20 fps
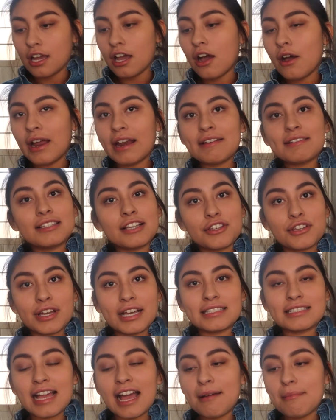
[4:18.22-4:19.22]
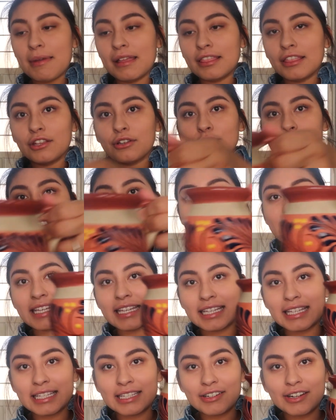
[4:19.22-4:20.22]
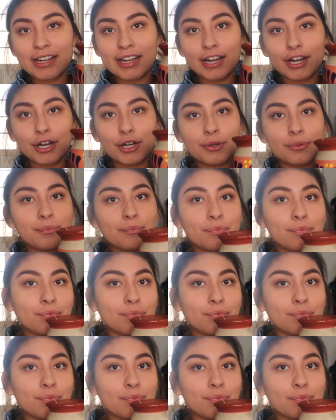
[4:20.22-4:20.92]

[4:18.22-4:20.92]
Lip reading: Oh, I didn't tell you guys, I have my little tea right here.